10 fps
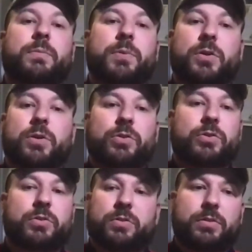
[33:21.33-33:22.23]

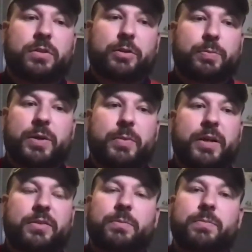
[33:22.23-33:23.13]
because it's been
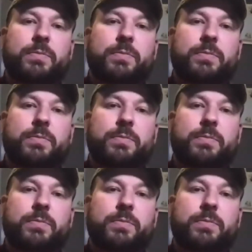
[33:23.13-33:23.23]
amazing.